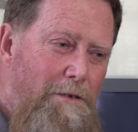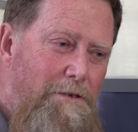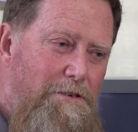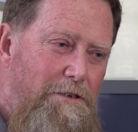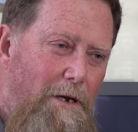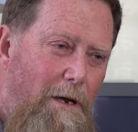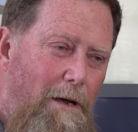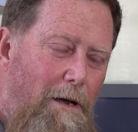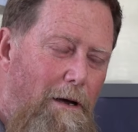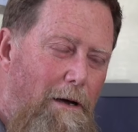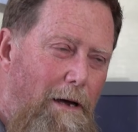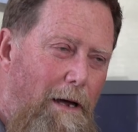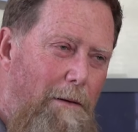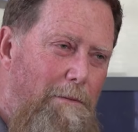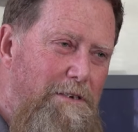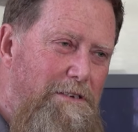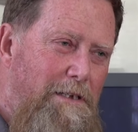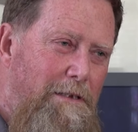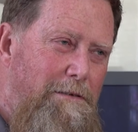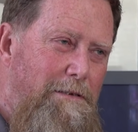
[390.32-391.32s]
So I
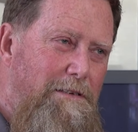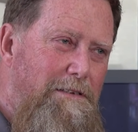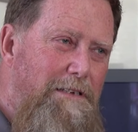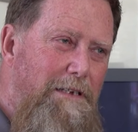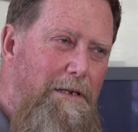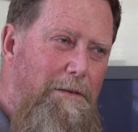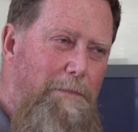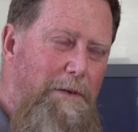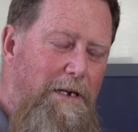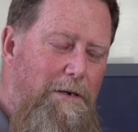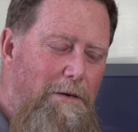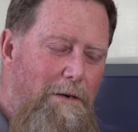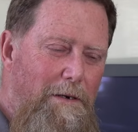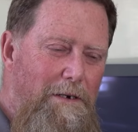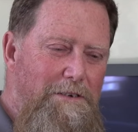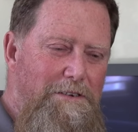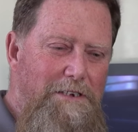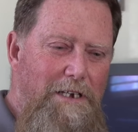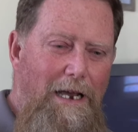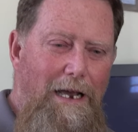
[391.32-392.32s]
was interested
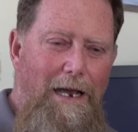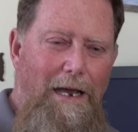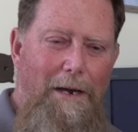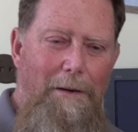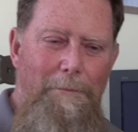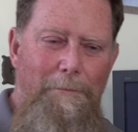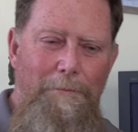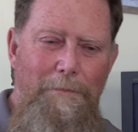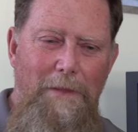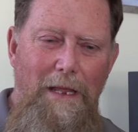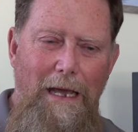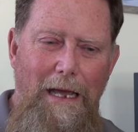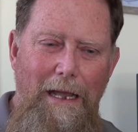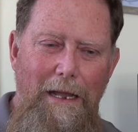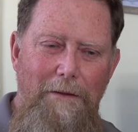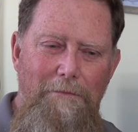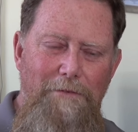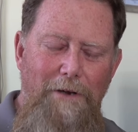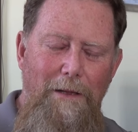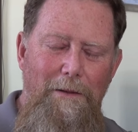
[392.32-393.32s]
because
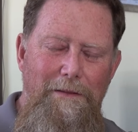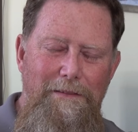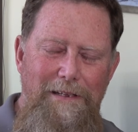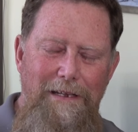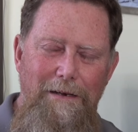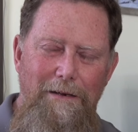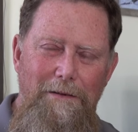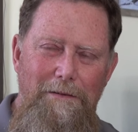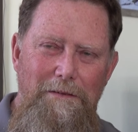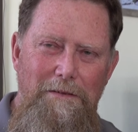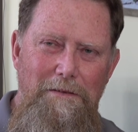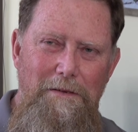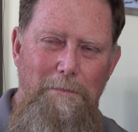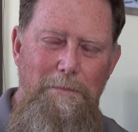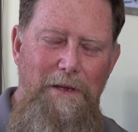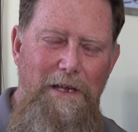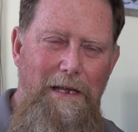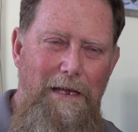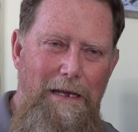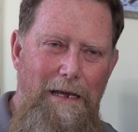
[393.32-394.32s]
I volunteered to
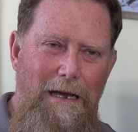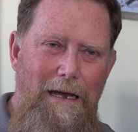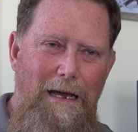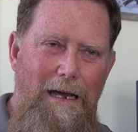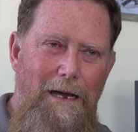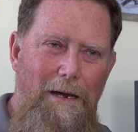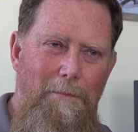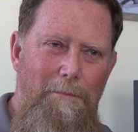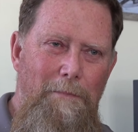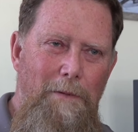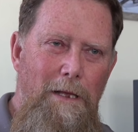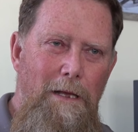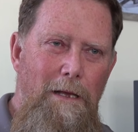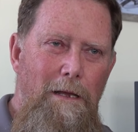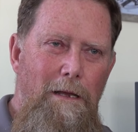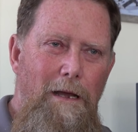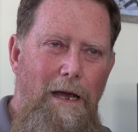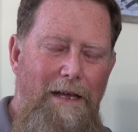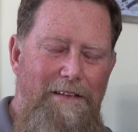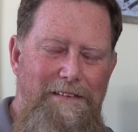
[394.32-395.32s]
be a
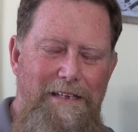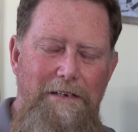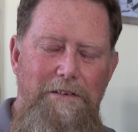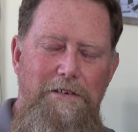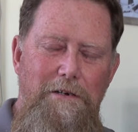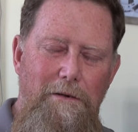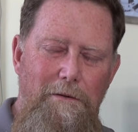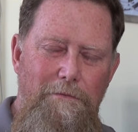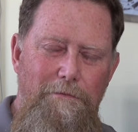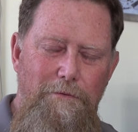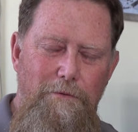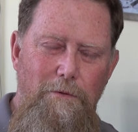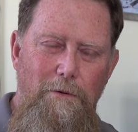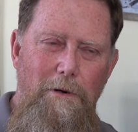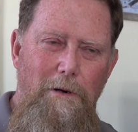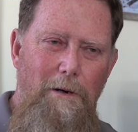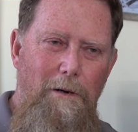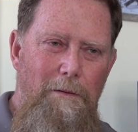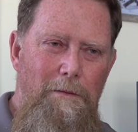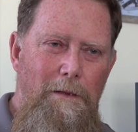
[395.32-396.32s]
teacher
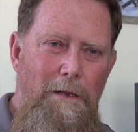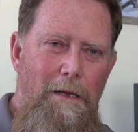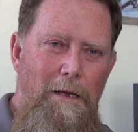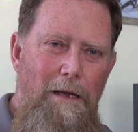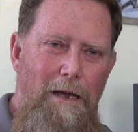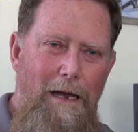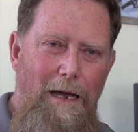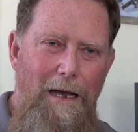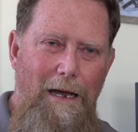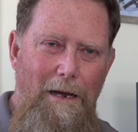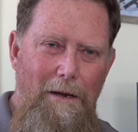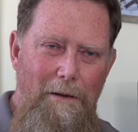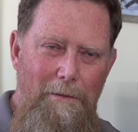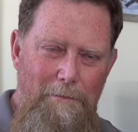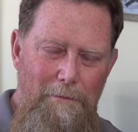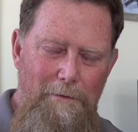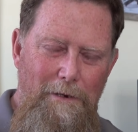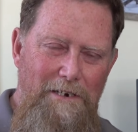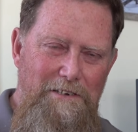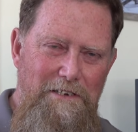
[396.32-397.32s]
for
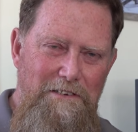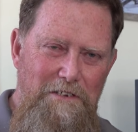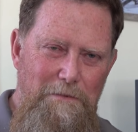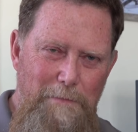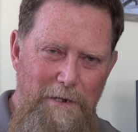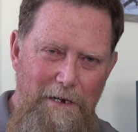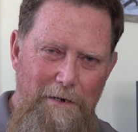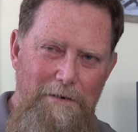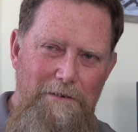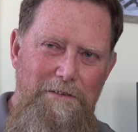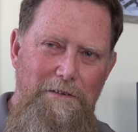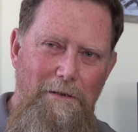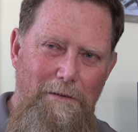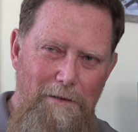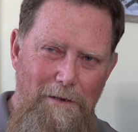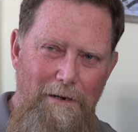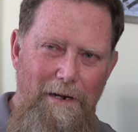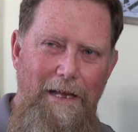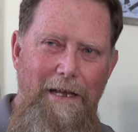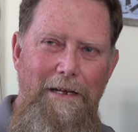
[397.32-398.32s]
Russian speakers to
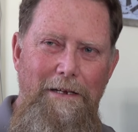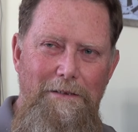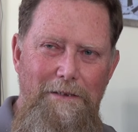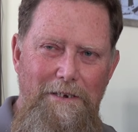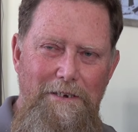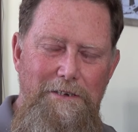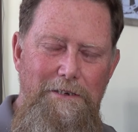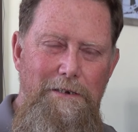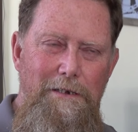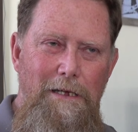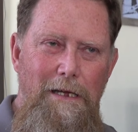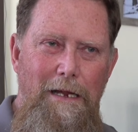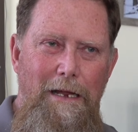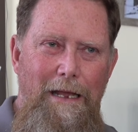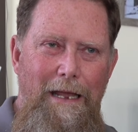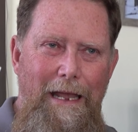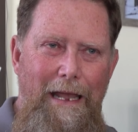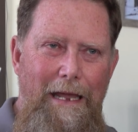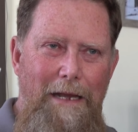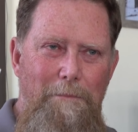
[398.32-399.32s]
learn English,
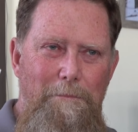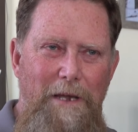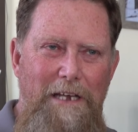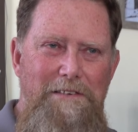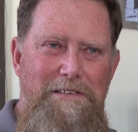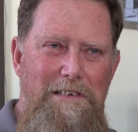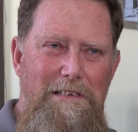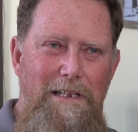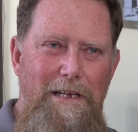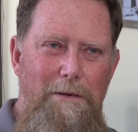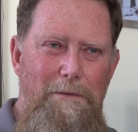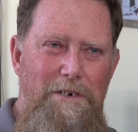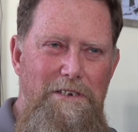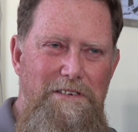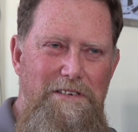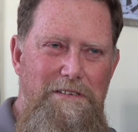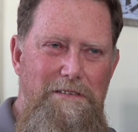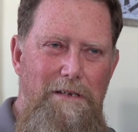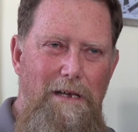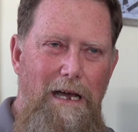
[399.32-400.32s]
and basically it
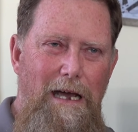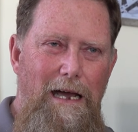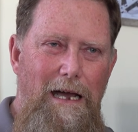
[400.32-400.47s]
was